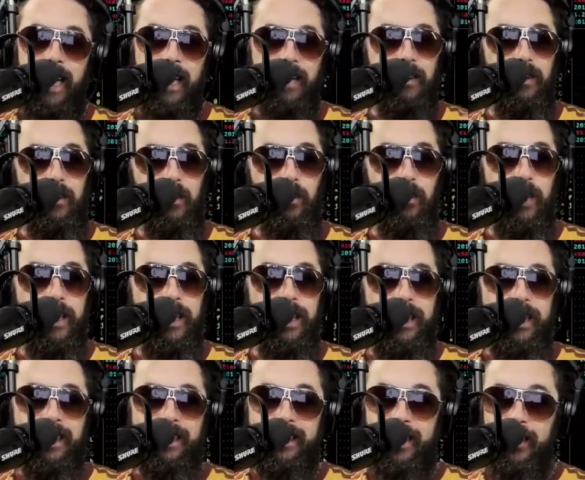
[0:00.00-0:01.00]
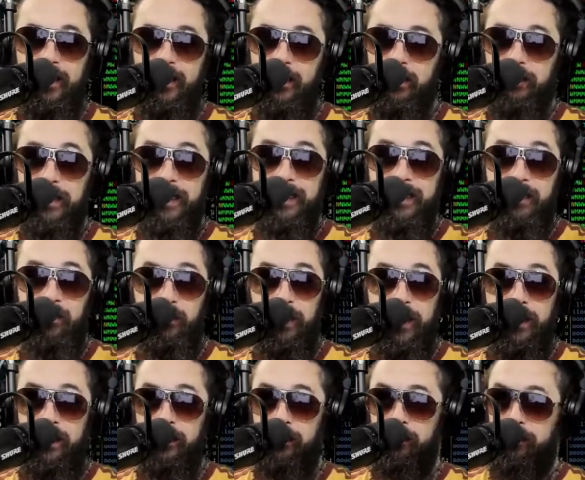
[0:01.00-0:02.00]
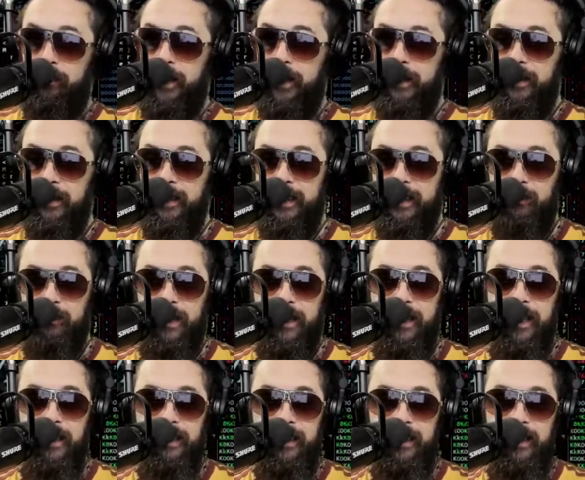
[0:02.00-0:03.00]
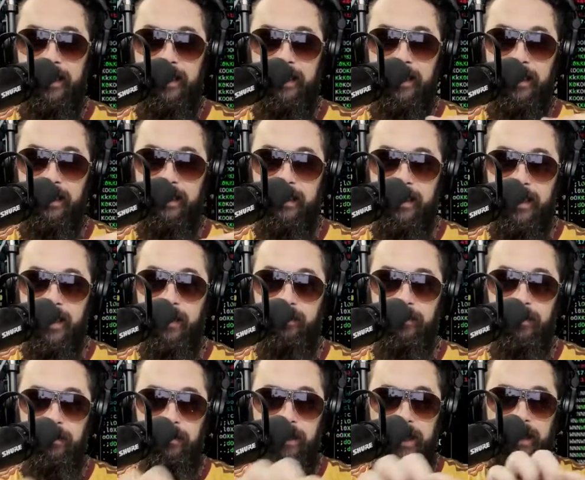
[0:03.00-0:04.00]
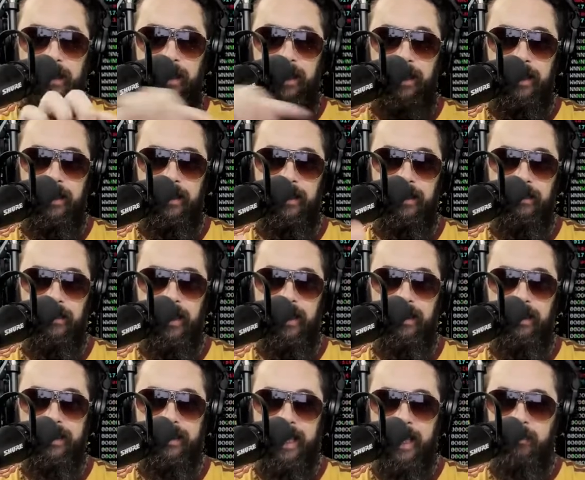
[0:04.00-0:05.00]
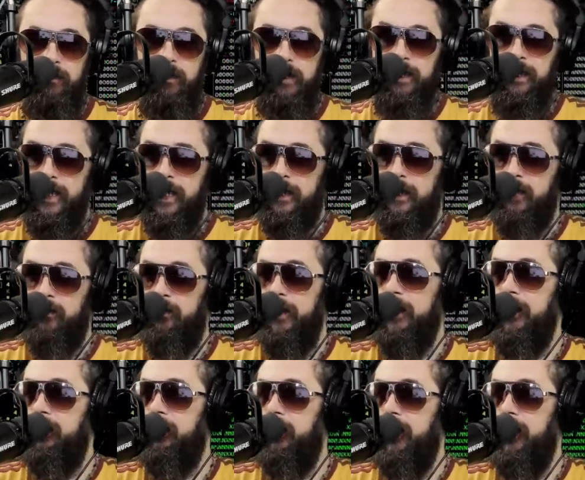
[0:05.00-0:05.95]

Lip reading: I don't know what it is. I don't know if there's some weird fear or something out there. You can look up for me and I'll slap it in the next video.